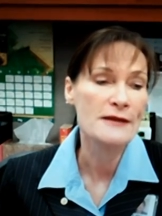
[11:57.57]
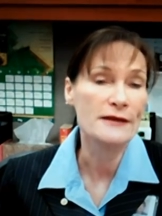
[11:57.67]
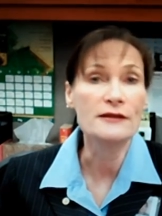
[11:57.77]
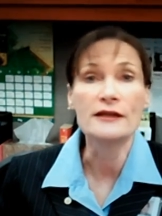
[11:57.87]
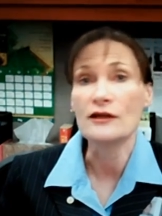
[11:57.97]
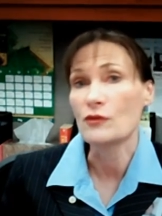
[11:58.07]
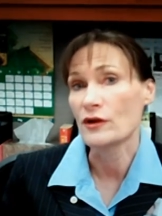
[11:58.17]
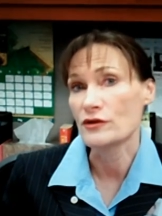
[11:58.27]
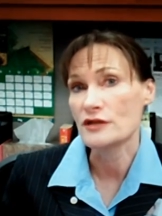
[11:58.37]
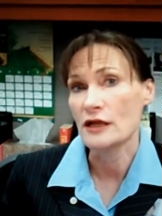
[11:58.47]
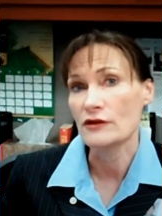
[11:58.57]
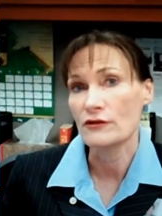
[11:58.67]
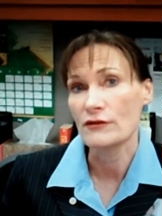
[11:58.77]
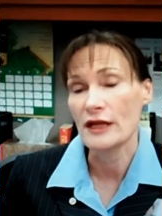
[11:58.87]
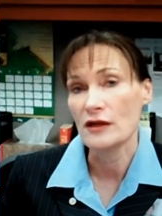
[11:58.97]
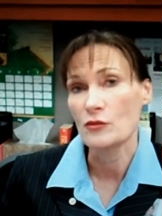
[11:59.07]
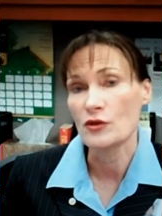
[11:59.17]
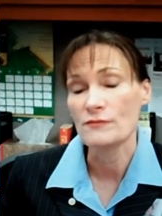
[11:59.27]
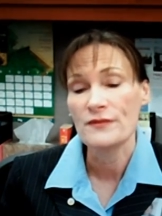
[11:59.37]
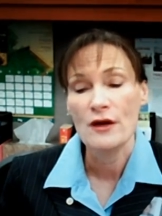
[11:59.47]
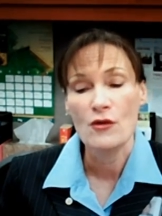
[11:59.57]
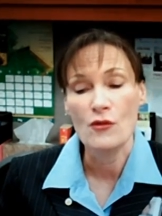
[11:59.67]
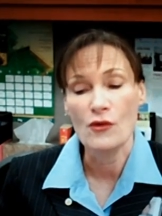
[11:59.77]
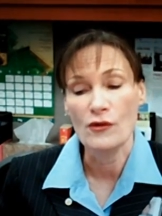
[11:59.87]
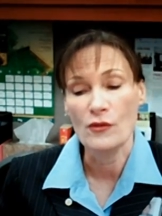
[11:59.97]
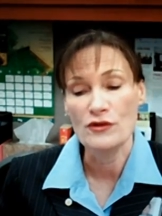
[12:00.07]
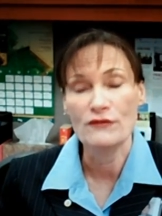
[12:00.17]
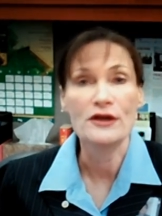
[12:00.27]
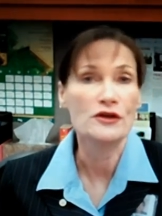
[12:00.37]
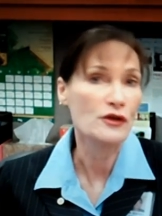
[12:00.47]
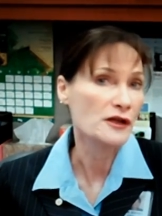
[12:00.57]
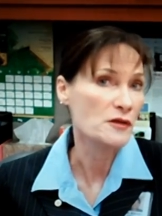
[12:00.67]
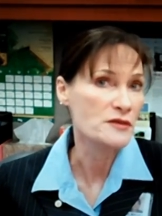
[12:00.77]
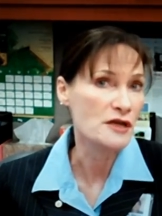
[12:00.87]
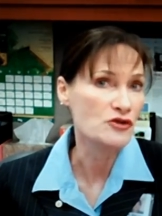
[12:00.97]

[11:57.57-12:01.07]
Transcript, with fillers: the clinic where you take your own animal, or when your veterinarian comes